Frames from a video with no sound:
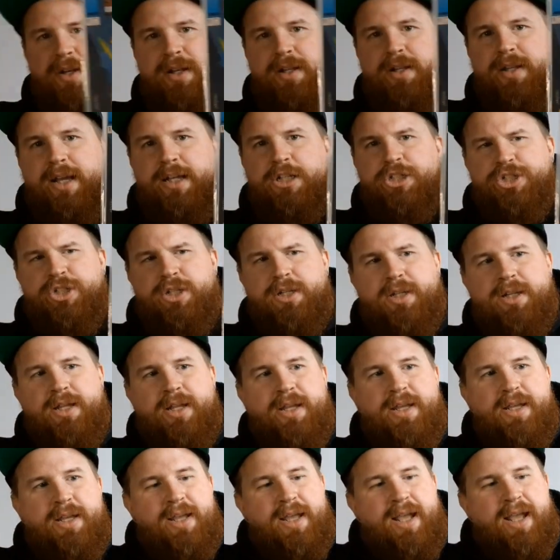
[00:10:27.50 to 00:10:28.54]
the
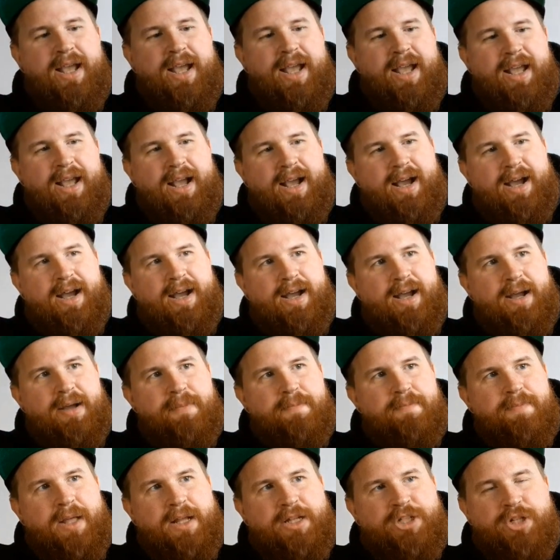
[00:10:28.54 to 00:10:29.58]
collection.
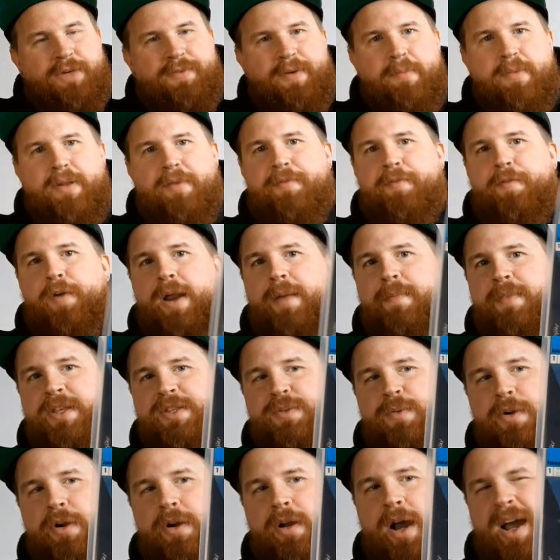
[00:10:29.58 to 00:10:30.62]
Not sure if I'm going to frame
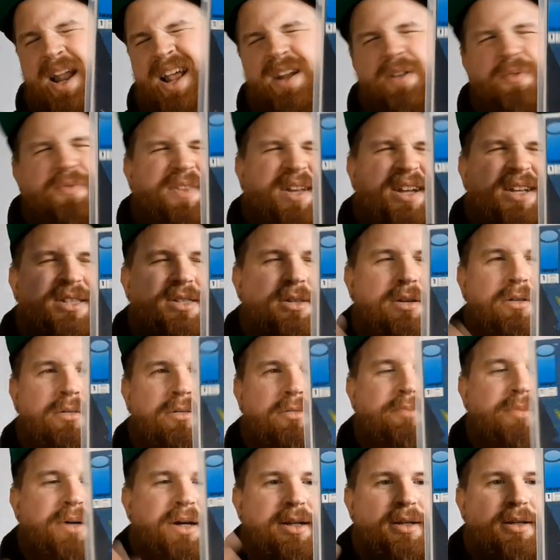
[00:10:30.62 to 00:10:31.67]
this one or not. I don't think so,
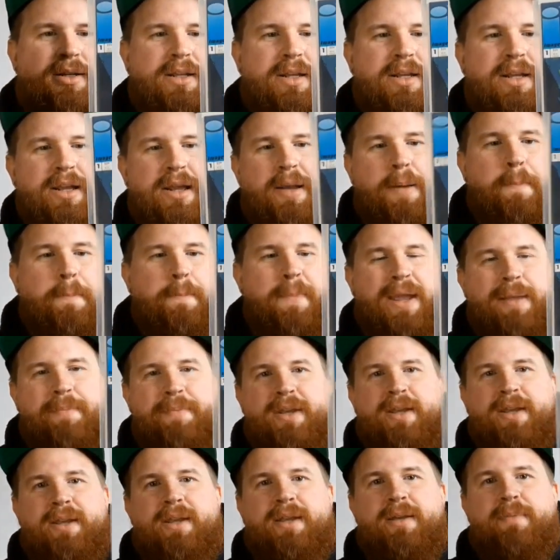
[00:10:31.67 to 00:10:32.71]
but
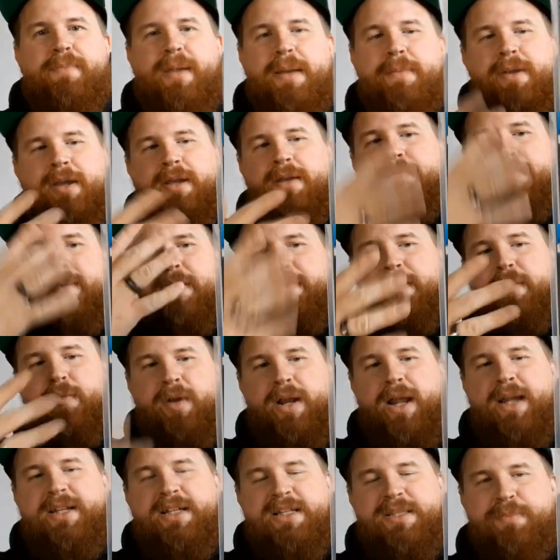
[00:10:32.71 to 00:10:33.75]
maybe
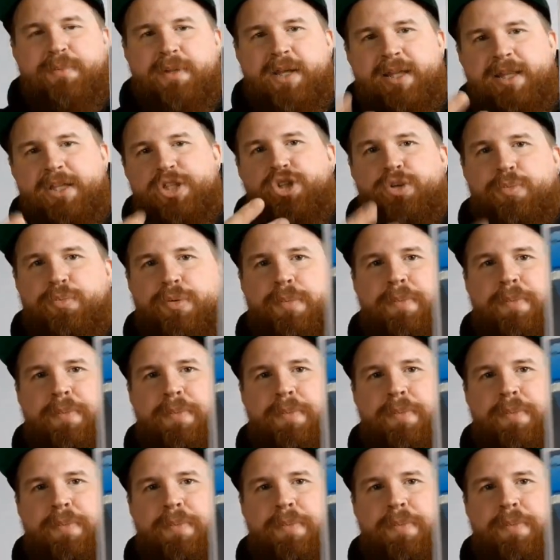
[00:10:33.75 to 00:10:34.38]
when I display the Super